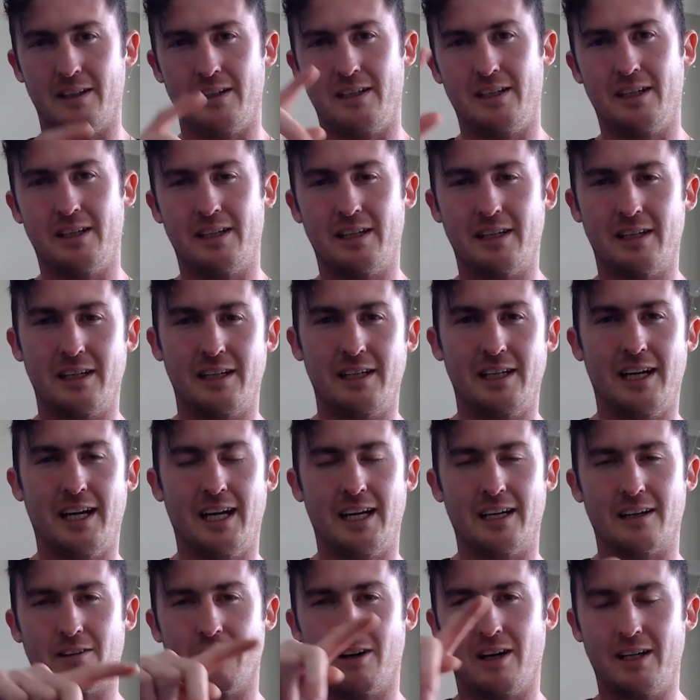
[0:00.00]
The yin and the
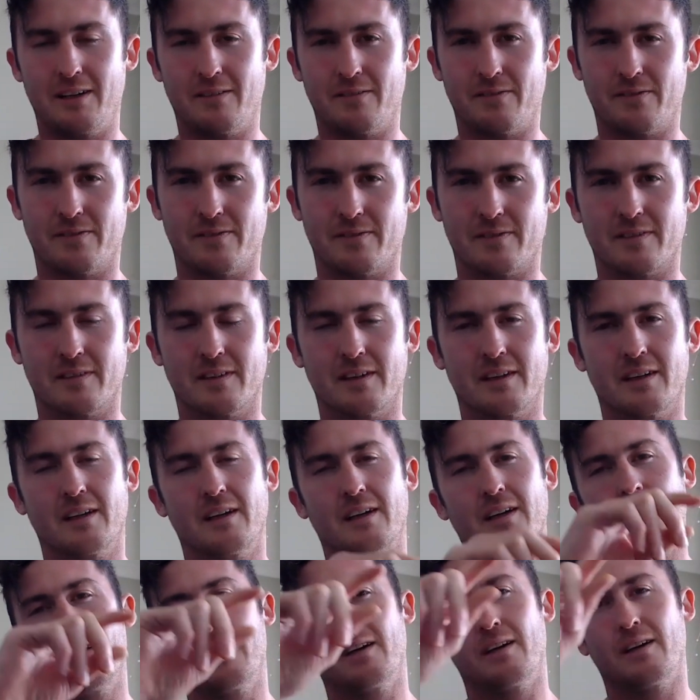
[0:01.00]
yang, right?
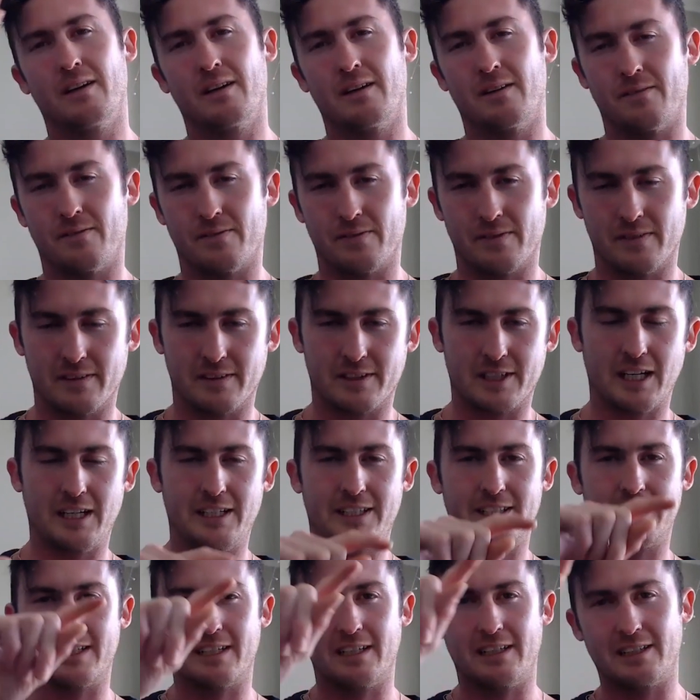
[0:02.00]

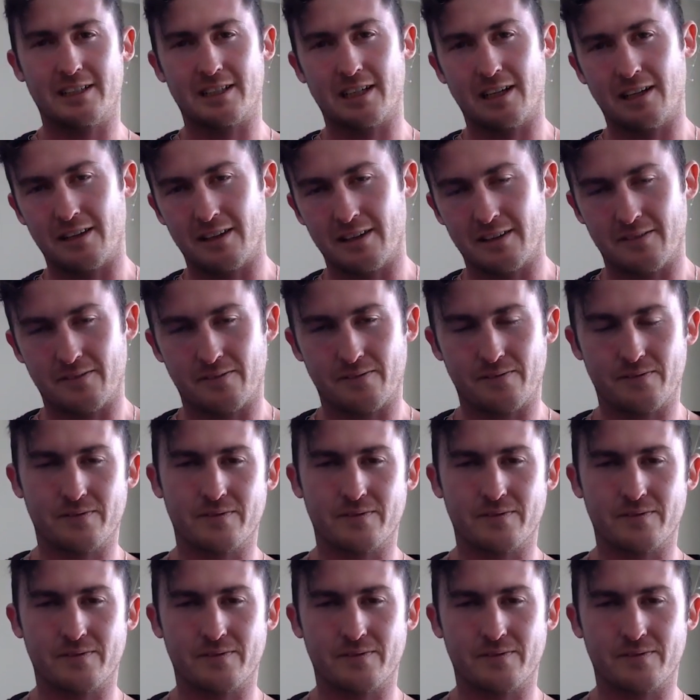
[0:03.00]
Chasing each other.